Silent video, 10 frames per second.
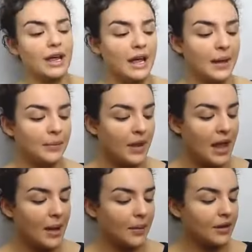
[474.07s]
right here.
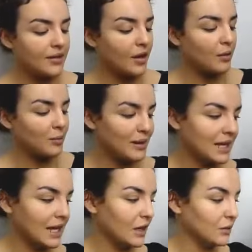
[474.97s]
I'm going to start with
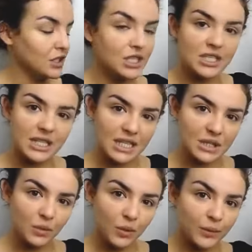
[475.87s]
Patina, which is
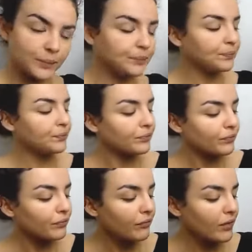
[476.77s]
this one.
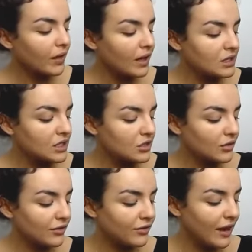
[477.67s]
And just
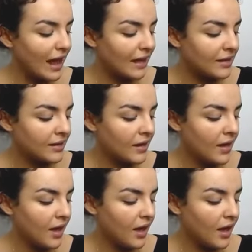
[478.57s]
on a flat
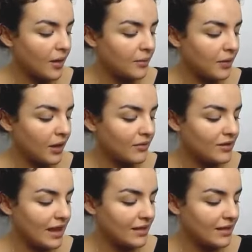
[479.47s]
kind of